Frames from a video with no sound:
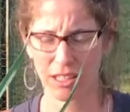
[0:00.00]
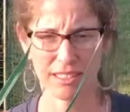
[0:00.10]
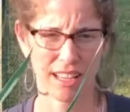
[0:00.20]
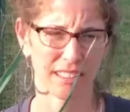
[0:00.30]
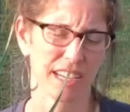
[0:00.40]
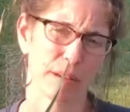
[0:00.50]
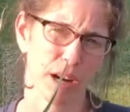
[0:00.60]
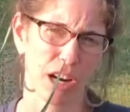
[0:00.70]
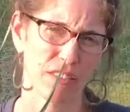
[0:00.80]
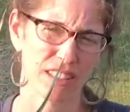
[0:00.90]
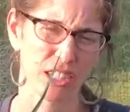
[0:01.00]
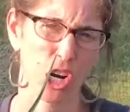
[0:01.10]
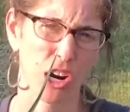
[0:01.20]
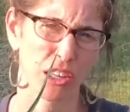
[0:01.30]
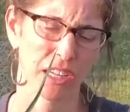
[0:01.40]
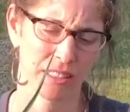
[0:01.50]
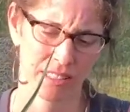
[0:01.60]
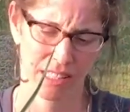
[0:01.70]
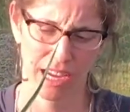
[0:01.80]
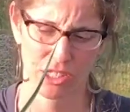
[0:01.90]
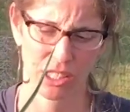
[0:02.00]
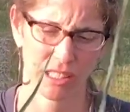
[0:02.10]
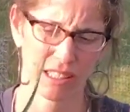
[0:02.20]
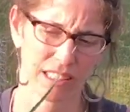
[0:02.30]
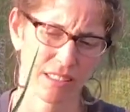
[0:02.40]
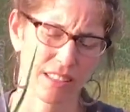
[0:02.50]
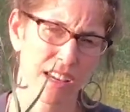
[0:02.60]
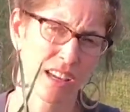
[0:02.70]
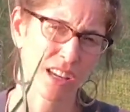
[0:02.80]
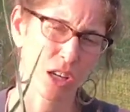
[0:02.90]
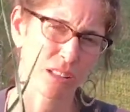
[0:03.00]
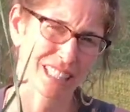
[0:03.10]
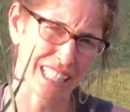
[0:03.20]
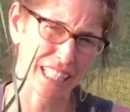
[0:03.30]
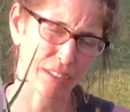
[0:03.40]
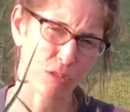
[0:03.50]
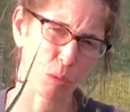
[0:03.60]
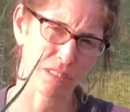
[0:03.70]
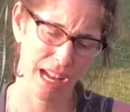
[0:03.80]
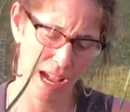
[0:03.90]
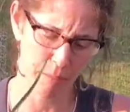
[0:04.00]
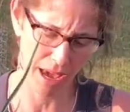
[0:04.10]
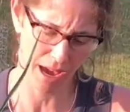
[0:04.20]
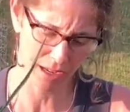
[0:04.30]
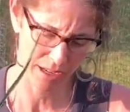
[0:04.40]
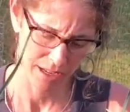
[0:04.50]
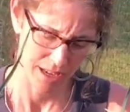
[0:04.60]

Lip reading: It's not time to harvest the garlic until actually these leaves will die back.